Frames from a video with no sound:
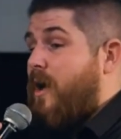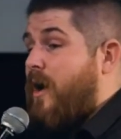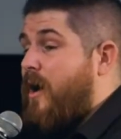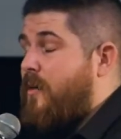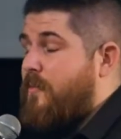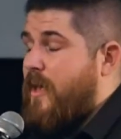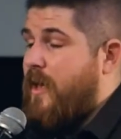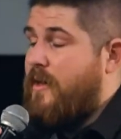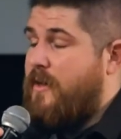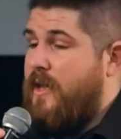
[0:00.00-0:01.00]
Um,
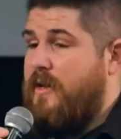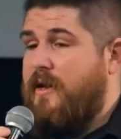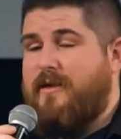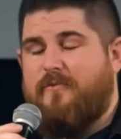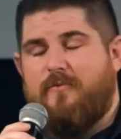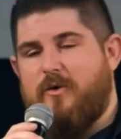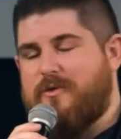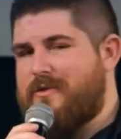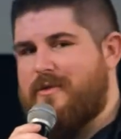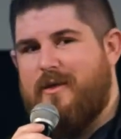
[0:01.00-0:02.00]
and, and, and
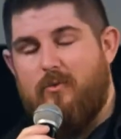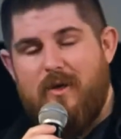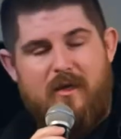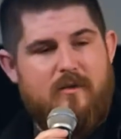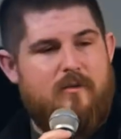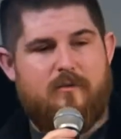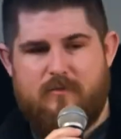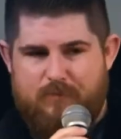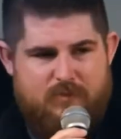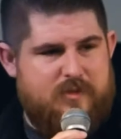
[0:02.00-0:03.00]
Moses is like, well,
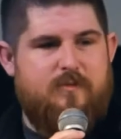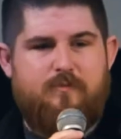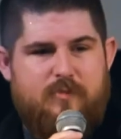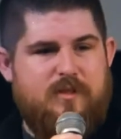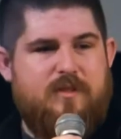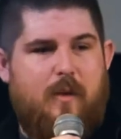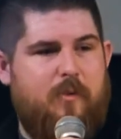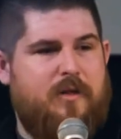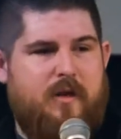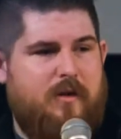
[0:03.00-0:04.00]
stop
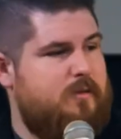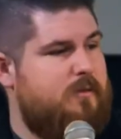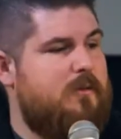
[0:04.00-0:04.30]
right there